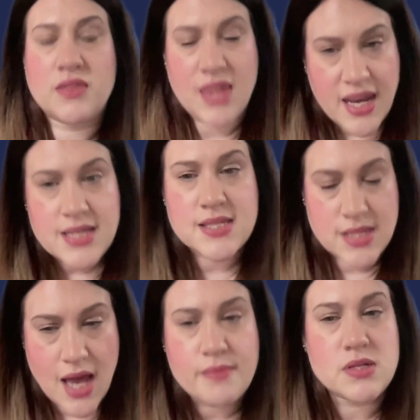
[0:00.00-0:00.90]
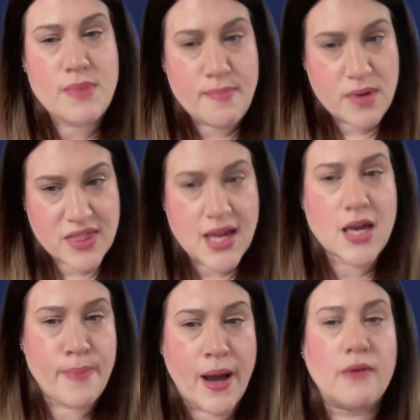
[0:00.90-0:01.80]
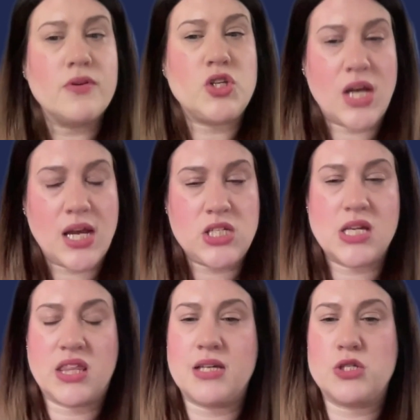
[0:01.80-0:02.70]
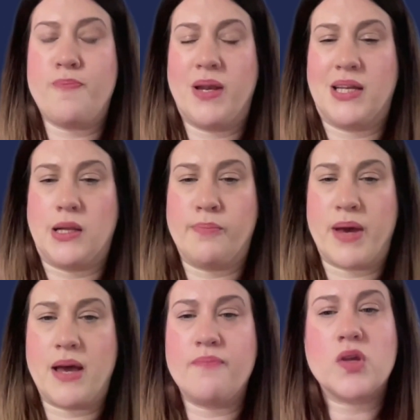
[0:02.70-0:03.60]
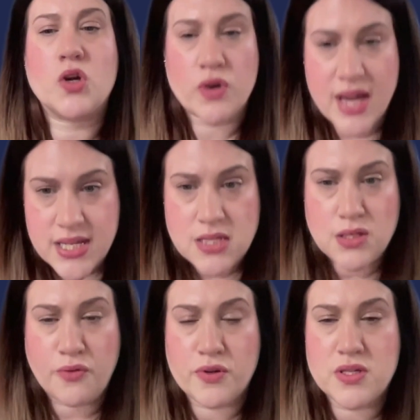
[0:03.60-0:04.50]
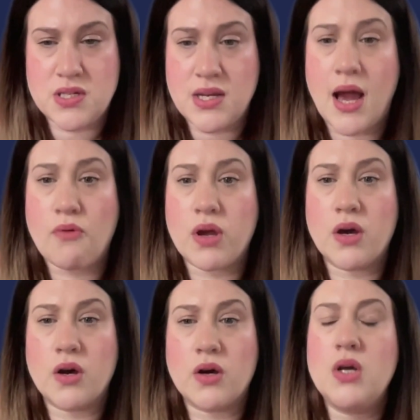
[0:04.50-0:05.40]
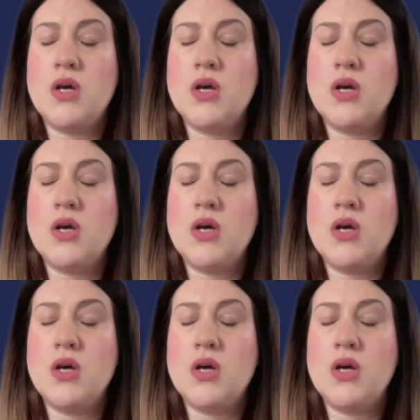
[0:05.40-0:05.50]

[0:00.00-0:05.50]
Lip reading: then it's the time to maybe think about changing things up a little bit, create a different scenario,